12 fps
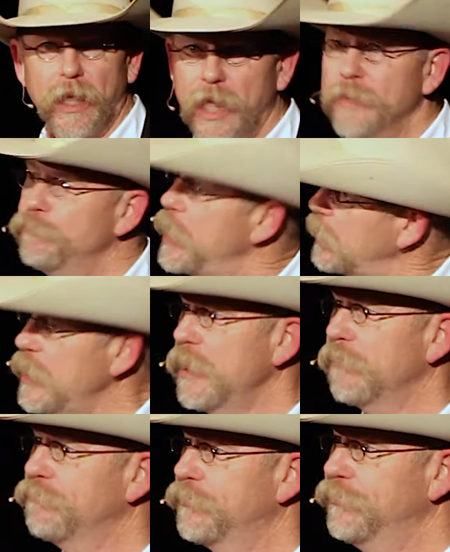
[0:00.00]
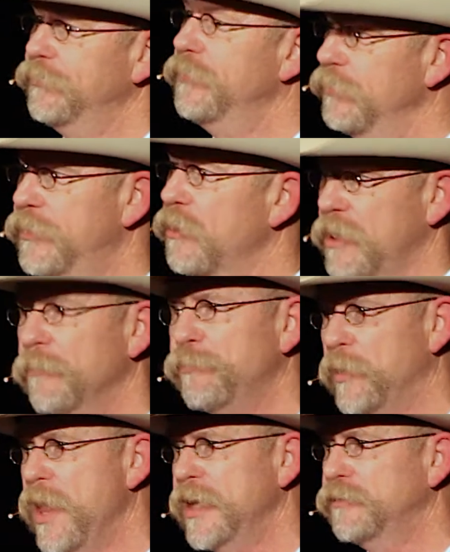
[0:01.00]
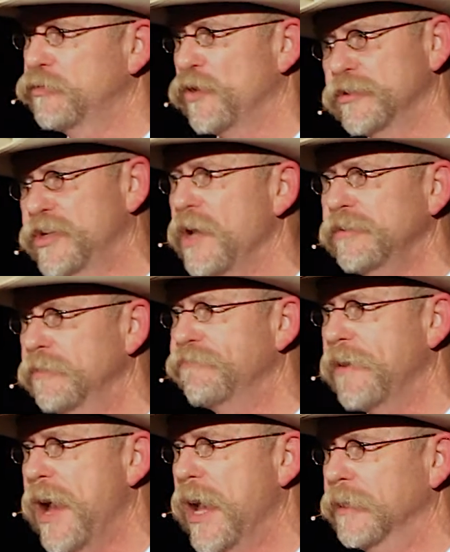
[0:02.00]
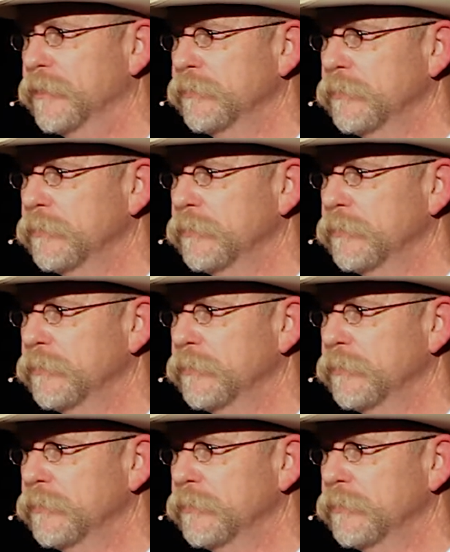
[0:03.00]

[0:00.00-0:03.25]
And many of their complaints were justified.